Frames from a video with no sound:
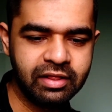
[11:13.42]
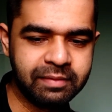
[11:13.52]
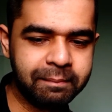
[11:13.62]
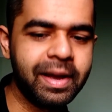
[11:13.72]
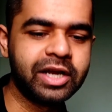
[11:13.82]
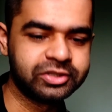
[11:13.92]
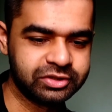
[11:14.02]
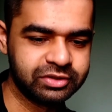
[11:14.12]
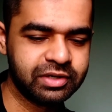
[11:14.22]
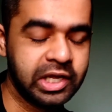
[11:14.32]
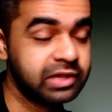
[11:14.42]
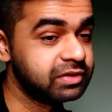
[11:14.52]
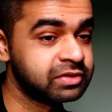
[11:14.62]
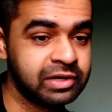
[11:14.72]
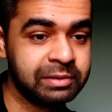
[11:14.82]
the passion in
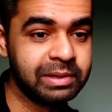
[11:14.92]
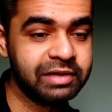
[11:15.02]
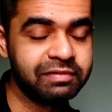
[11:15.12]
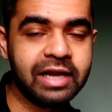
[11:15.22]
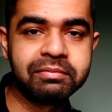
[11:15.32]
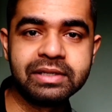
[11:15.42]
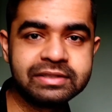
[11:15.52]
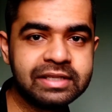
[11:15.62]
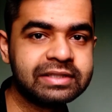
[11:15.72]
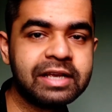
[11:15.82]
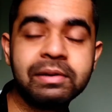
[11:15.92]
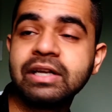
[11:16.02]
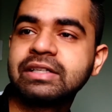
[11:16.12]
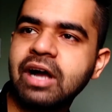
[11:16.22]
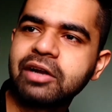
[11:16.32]
the screenplay, if that makes sense. I mean,
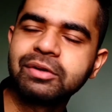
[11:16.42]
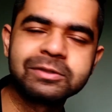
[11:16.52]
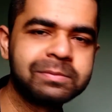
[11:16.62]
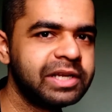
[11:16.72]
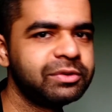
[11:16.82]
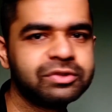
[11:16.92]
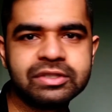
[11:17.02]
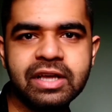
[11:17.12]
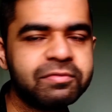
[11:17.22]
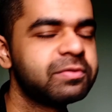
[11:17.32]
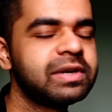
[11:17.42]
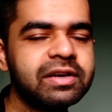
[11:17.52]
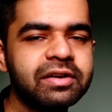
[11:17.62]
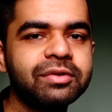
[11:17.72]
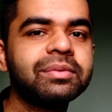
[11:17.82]
it's hard to explain. You just have to
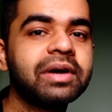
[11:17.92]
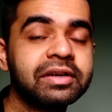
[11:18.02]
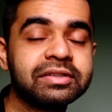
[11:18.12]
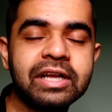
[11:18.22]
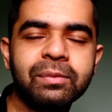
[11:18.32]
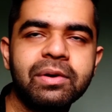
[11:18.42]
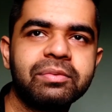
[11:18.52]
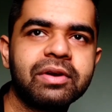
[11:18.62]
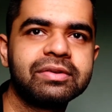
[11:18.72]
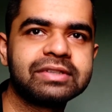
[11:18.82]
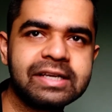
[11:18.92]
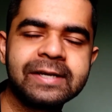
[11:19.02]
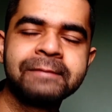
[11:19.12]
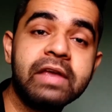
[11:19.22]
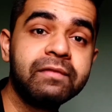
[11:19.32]
read it to understand what I'm trying to say.
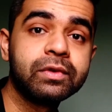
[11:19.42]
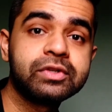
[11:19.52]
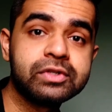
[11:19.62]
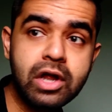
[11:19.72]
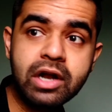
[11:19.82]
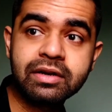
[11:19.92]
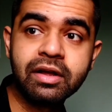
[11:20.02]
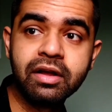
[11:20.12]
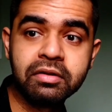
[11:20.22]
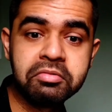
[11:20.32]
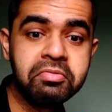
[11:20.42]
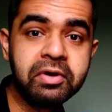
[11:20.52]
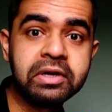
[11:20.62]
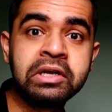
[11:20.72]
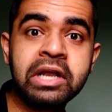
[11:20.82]
Even though it's not
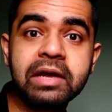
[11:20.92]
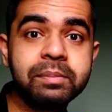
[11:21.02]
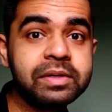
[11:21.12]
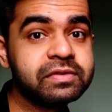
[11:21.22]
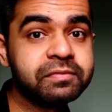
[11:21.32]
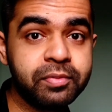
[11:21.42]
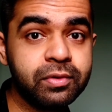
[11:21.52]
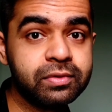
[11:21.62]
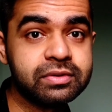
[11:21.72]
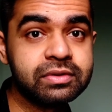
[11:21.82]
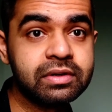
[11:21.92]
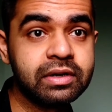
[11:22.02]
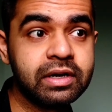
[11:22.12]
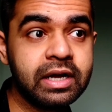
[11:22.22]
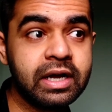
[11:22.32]
written like a piece of prose.
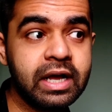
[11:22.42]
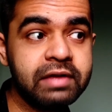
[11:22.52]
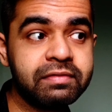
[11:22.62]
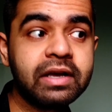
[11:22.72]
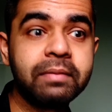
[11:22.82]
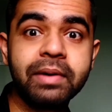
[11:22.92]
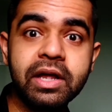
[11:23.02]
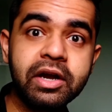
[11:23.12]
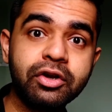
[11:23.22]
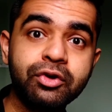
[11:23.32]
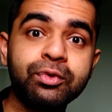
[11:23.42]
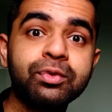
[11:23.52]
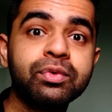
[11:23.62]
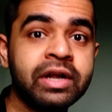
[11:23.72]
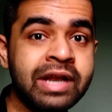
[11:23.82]
If I compare it
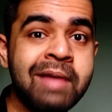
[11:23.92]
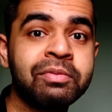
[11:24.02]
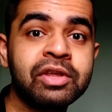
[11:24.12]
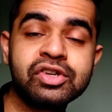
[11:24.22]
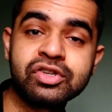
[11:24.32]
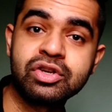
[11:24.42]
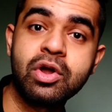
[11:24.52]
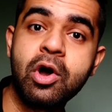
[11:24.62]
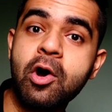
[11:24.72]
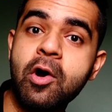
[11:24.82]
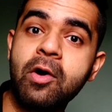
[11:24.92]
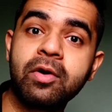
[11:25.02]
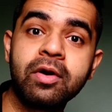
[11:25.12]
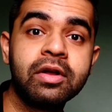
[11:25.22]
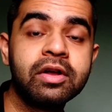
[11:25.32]
to Adaptation or
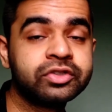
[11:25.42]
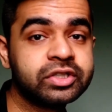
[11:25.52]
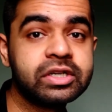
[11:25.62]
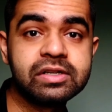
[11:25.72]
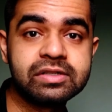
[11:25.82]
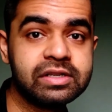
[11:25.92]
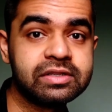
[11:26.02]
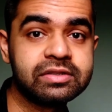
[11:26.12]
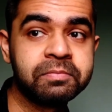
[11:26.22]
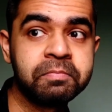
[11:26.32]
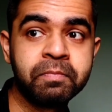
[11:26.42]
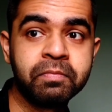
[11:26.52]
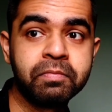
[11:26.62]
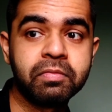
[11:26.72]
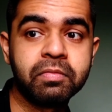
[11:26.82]
Schindler's List,
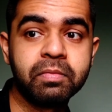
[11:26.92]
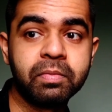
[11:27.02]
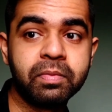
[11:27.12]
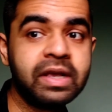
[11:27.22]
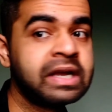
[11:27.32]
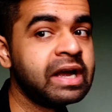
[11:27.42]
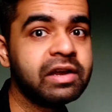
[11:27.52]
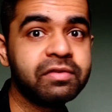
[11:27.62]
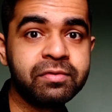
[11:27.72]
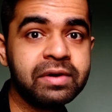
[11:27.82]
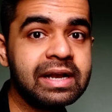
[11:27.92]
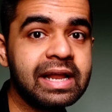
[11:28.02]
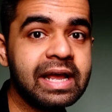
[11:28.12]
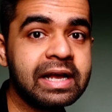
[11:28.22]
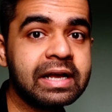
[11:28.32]
they kind of read
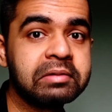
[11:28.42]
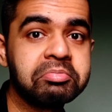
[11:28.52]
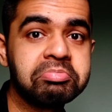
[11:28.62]
like